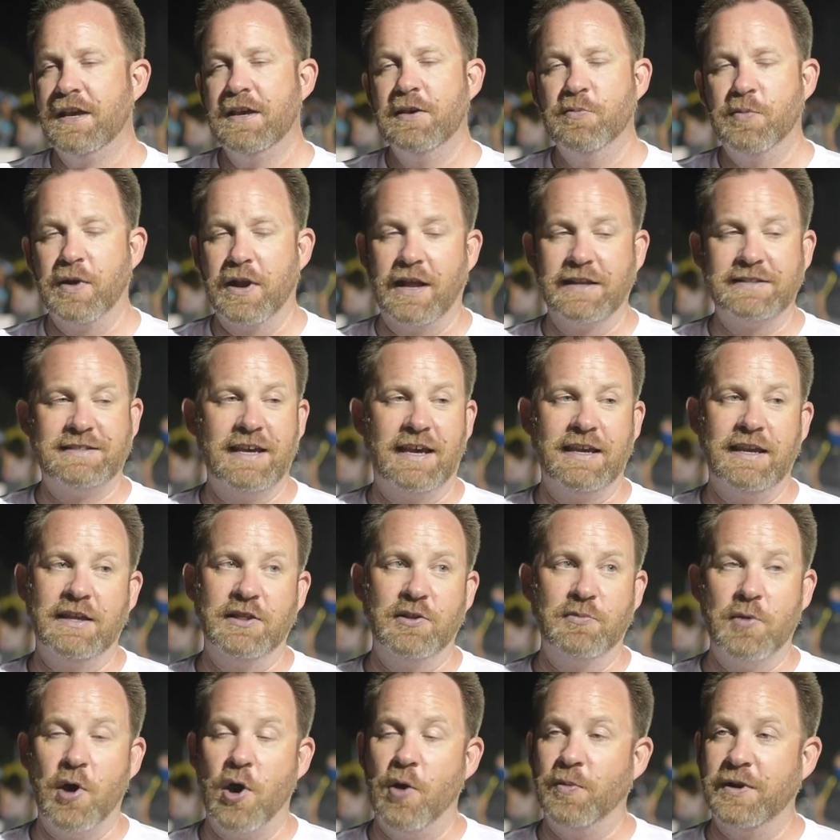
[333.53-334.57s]
But I'll tell you, in the
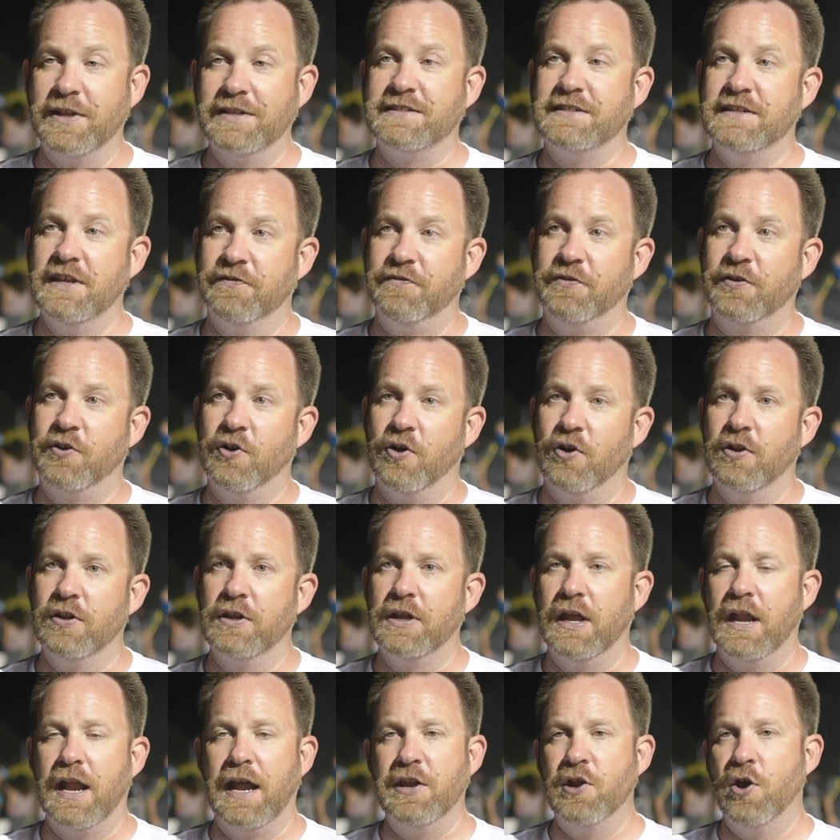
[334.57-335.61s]
moment, it's difficult.
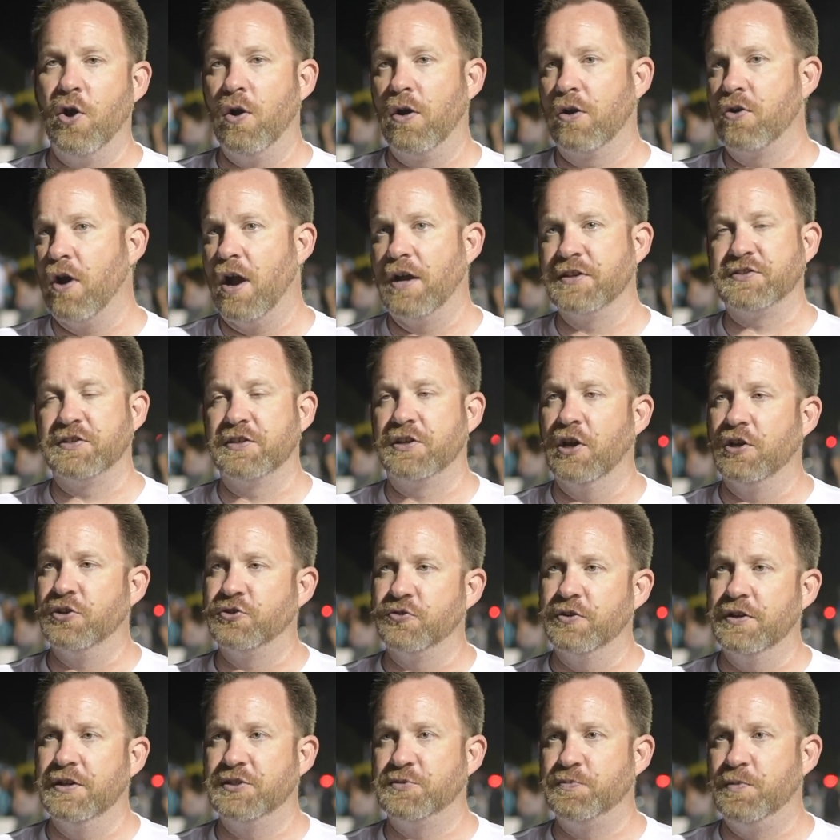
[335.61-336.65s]
And I know across the
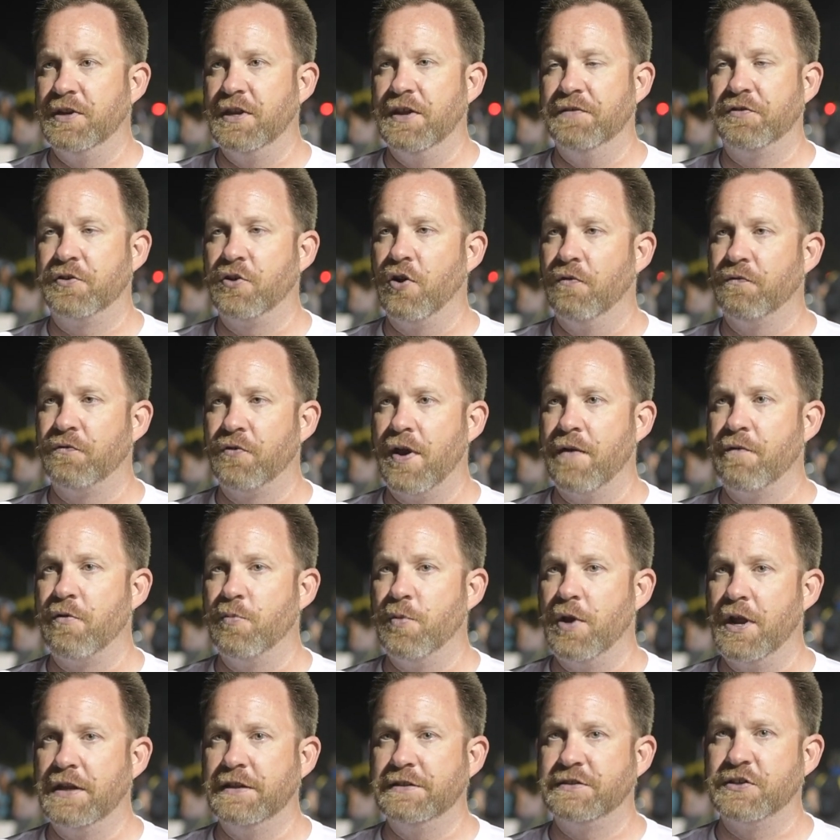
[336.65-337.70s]
country, it's been difficult for
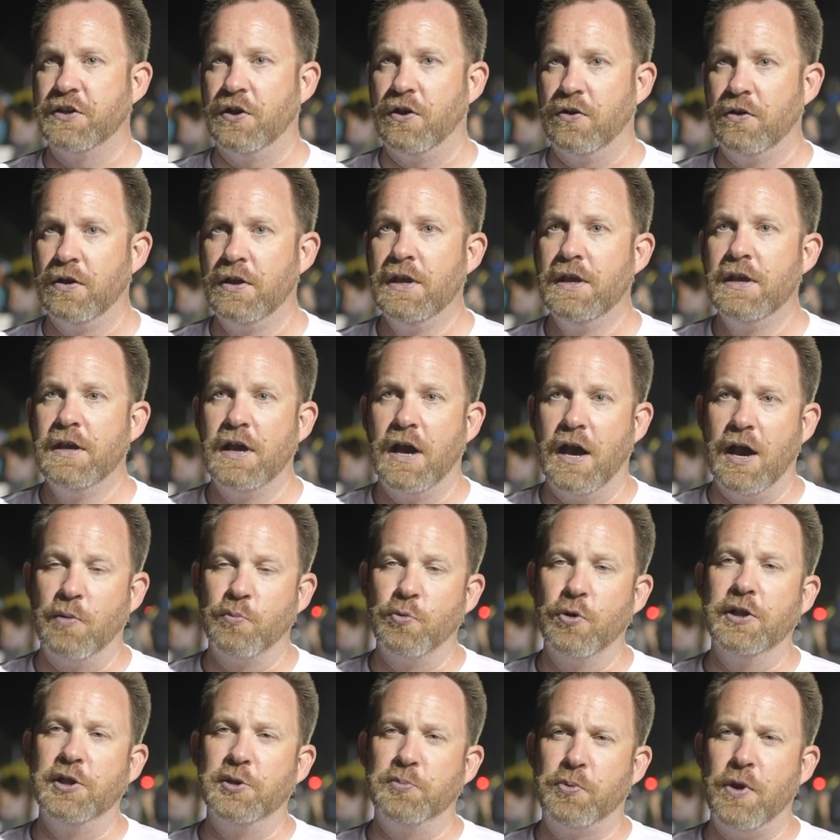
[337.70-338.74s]
everybody. So I'm
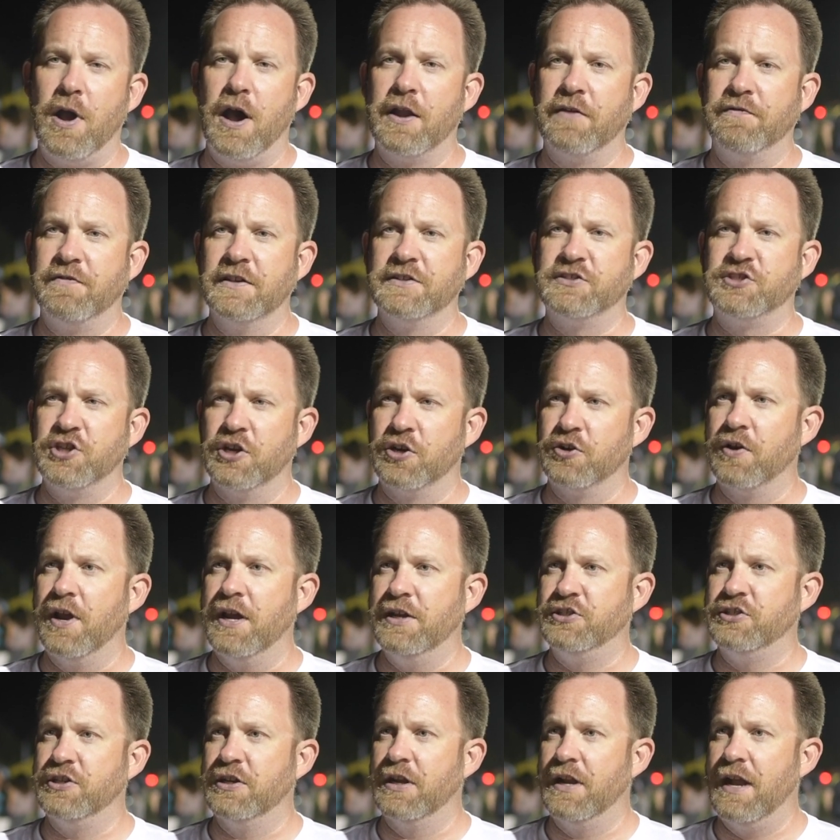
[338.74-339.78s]
really proud of this
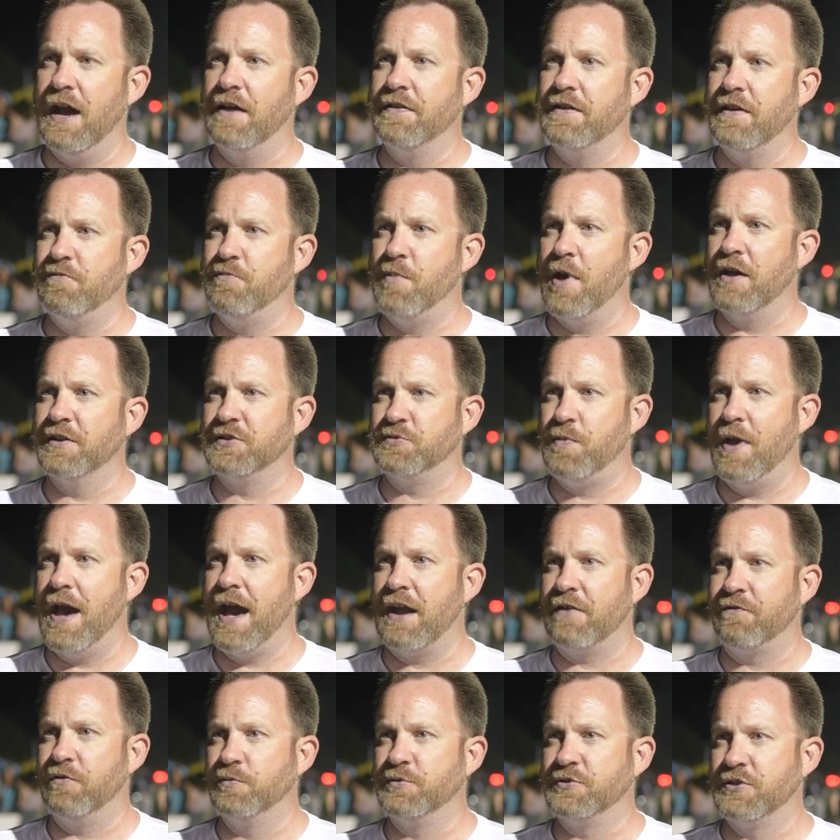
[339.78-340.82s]
generation and how they've bounced
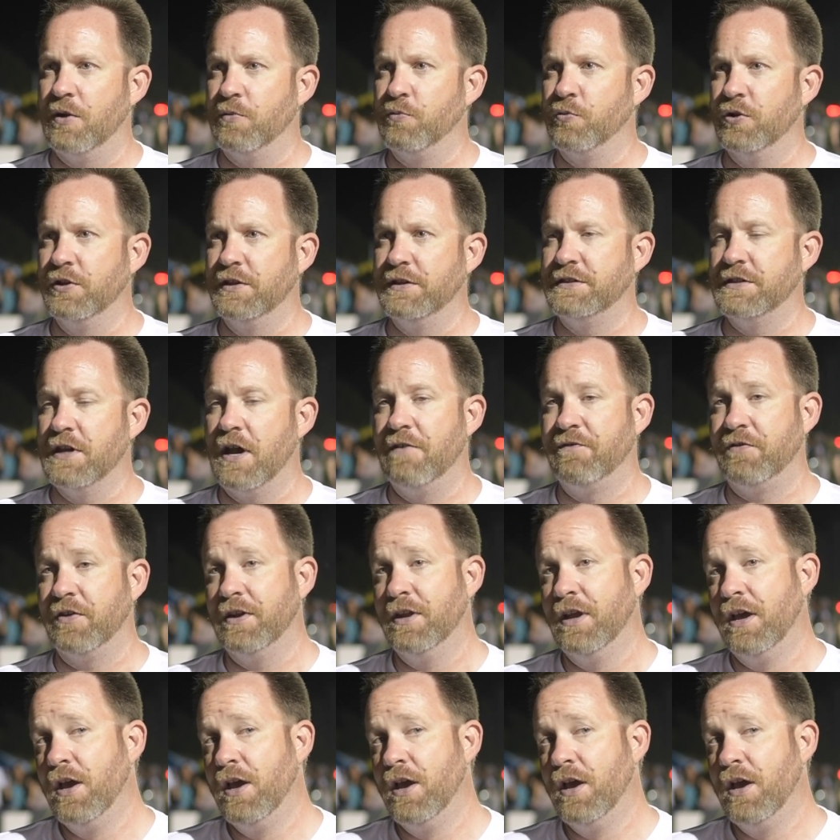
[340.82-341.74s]
back from something really tough. And